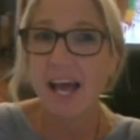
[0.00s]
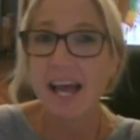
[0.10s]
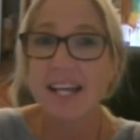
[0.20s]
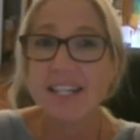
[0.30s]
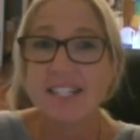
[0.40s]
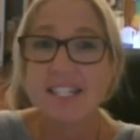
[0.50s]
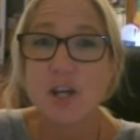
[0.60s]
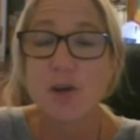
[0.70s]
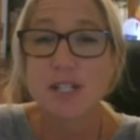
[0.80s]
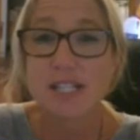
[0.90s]
And
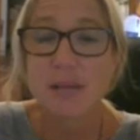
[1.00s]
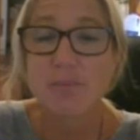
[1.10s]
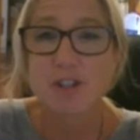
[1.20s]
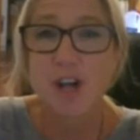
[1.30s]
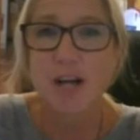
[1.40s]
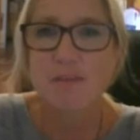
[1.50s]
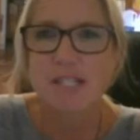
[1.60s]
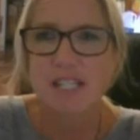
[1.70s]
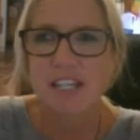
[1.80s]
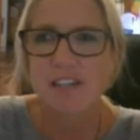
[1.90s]
so you sometimes
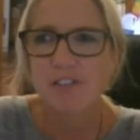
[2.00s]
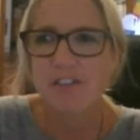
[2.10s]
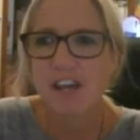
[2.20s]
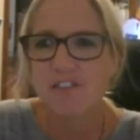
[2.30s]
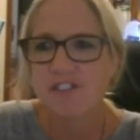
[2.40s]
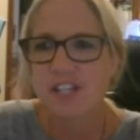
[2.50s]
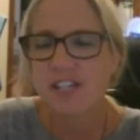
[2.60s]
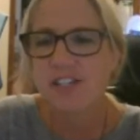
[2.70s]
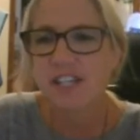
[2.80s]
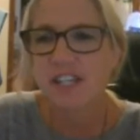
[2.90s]
hear of
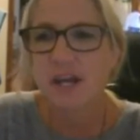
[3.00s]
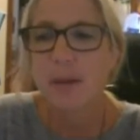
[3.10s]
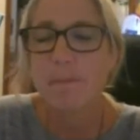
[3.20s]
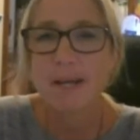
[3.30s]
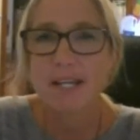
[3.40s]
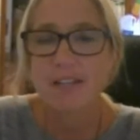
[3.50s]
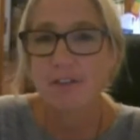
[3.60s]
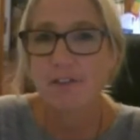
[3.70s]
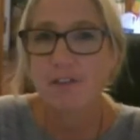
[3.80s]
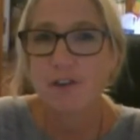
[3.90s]
FTD being
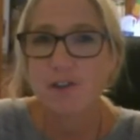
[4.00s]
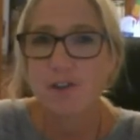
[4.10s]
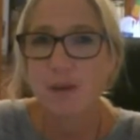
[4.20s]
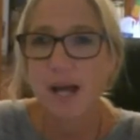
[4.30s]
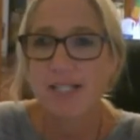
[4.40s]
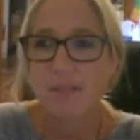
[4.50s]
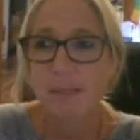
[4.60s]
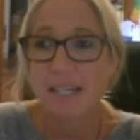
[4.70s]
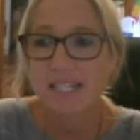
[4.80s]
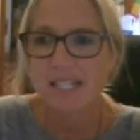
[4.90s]
referred to as
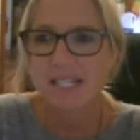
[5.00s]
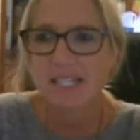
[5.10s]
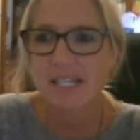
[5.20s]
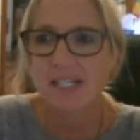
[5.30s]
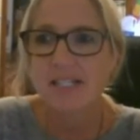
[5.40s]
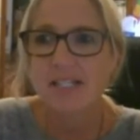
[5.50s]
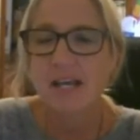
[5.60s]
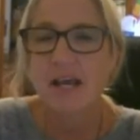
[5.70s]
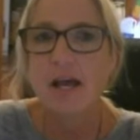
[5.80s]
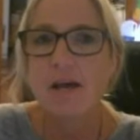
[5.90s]
Pick's disease.
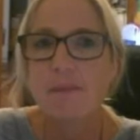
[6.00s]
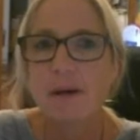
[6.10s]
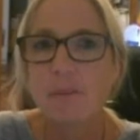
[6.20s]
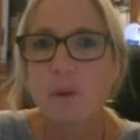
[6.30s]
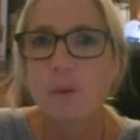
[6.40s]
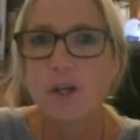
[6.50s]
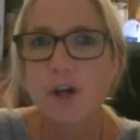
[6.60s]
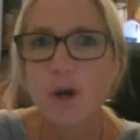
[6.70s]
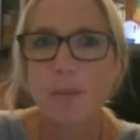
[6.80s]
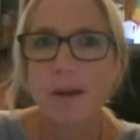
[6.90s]
But what we
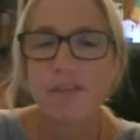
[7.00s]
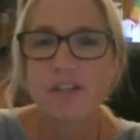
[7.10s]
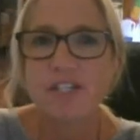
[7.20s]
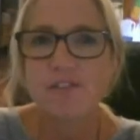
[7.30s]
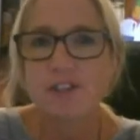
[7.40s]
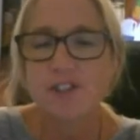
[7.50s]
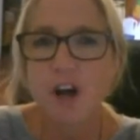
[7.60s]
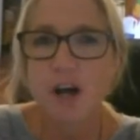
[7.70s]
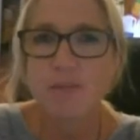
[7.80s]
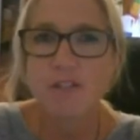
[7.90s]
know about the different
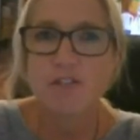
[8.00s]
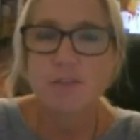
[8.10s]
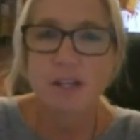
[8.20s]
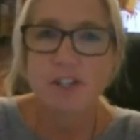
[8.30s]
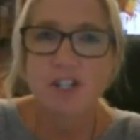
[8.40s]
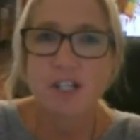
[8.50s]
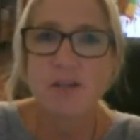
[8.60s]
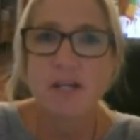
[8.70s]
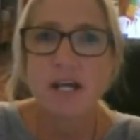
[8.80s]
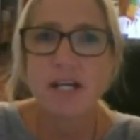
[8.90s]
types of dementia
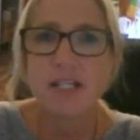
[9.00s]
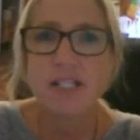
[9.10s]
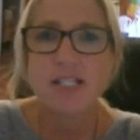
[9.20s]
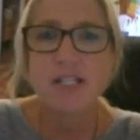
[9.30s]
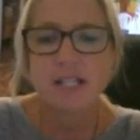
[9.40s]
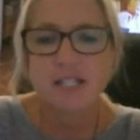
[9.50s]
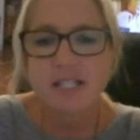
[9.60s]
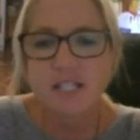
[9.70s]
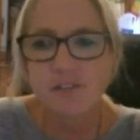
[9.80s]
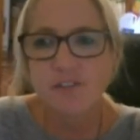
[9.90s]
is that there's
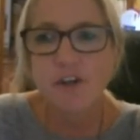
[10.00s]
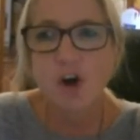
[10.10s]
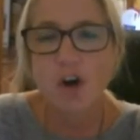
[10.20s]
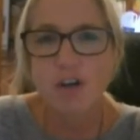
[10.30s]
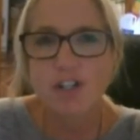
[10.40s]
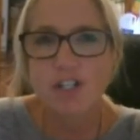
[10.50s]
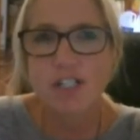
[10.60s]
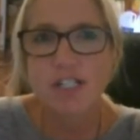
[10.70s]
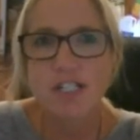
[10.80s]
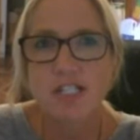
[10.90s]
different
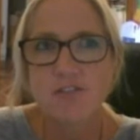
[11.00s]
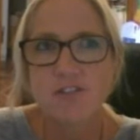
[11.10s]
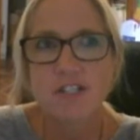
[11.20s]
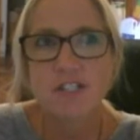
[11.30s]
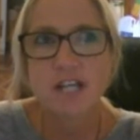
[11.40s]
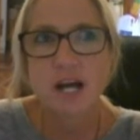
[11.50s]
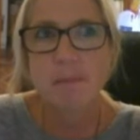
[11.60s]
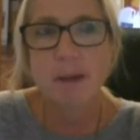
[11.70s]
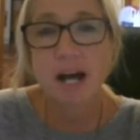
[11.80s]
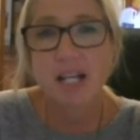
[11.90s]
origins, there's different
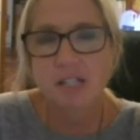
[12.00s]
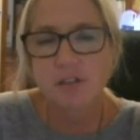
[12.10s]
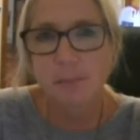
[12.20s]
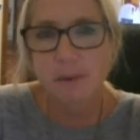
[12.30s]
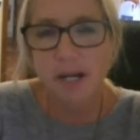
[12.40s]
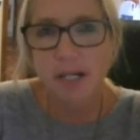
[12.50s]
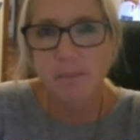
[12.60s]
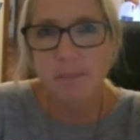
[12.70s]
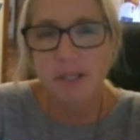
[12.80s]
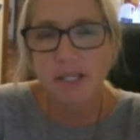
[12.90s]
parts of the
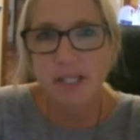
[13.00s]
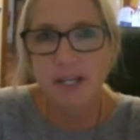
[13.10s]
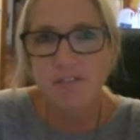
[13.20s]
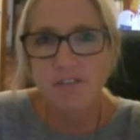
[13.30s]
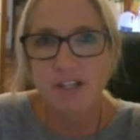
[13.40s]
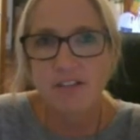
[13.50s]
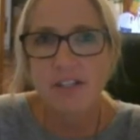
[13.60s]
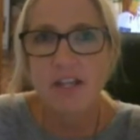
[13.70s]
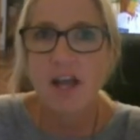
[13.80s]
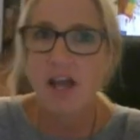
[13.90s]
brain being
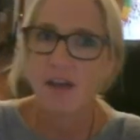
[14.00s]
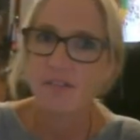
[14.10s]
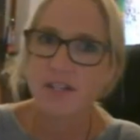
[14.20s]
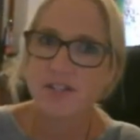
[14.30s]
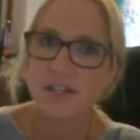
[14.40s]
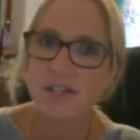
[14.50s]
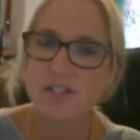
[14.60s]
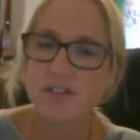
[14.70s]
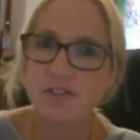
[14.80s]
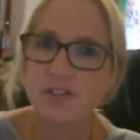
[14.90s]
affected, and there's a
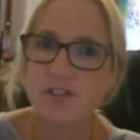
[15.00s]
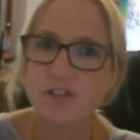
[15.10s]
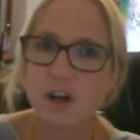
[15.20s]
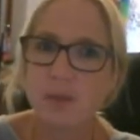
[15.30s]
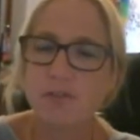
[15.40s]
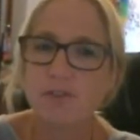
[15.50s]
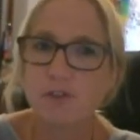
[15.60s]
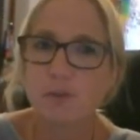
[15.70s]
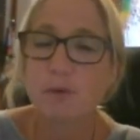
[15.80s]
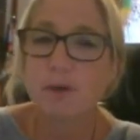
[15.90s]
different type of
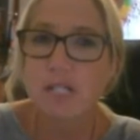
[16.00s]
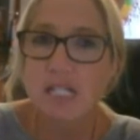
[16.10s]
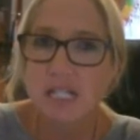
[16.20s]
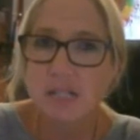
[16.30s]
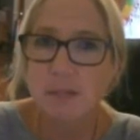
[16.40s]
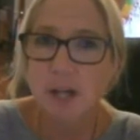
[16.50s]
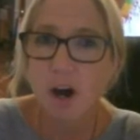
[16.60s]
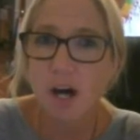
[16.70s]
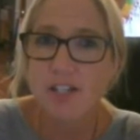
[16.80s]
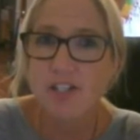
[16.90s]
neural process
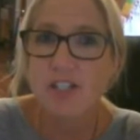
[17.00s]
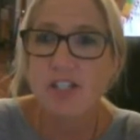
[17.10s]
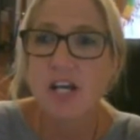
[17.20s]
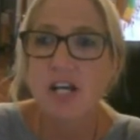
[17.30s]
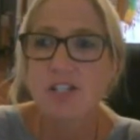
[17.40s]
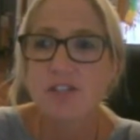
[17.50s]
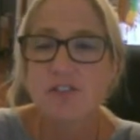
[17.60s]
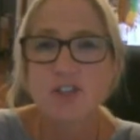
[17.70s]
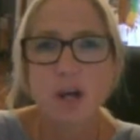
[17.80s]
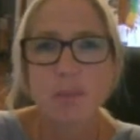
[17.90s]
behind it,
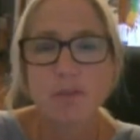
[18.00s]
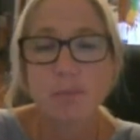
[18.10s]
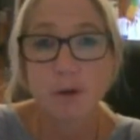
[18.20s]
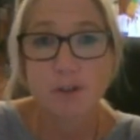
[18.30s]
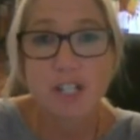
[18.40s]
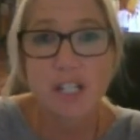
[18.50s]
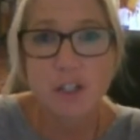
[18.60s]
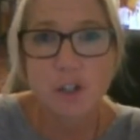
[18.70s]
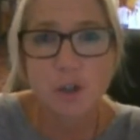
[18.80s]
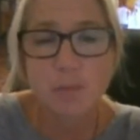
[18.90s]
different type of protein
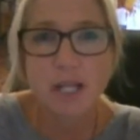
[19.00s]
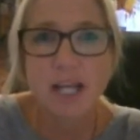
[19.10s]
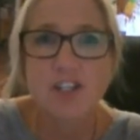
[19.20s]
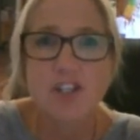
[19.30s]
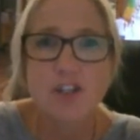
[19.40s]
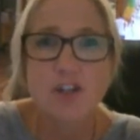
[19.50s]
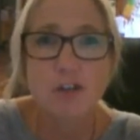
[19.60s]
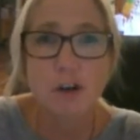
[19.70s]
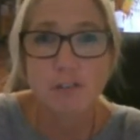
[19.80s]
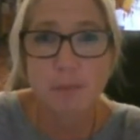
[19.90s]
accumulation,
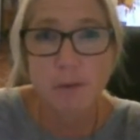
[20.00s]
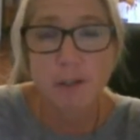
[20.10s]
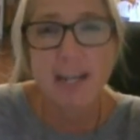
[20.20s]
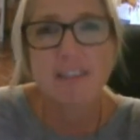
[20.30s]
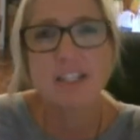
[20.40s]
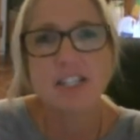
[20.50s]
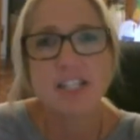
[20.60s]
neurofibrillary